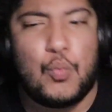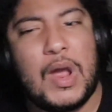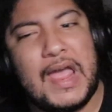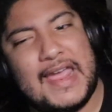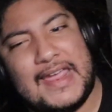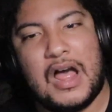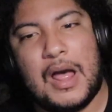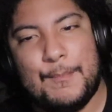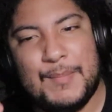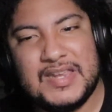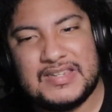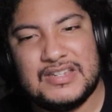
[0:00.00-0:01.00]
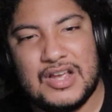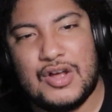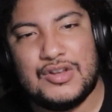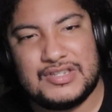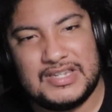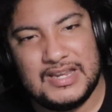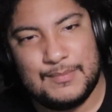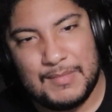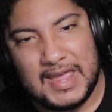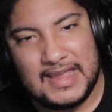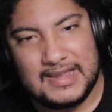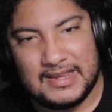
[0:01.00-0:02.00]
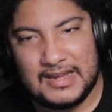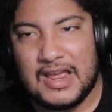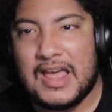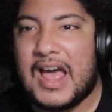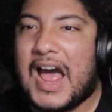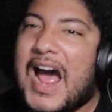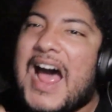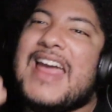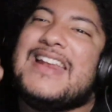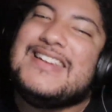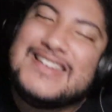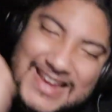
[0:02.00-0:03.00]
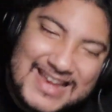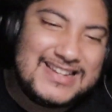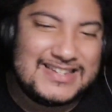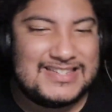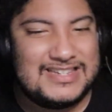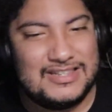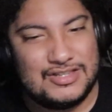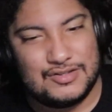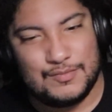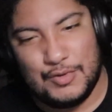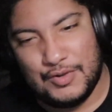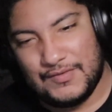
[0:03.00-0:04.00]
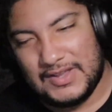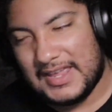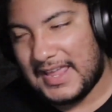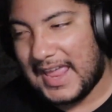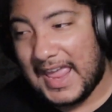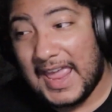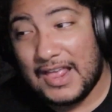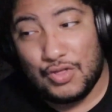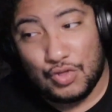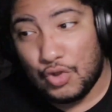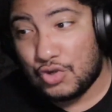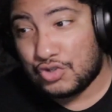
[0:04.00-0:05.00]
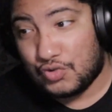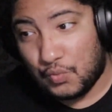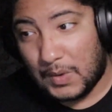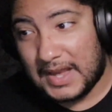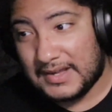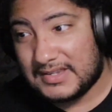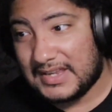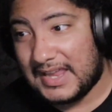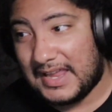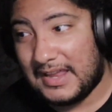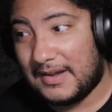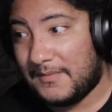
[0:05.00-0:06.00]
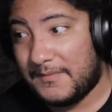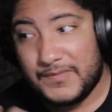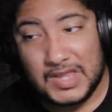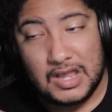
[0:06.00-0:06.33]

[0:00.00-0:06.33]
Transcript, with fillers: way I'm missing on seeing M three gan. I need to see this movie. It looks great, and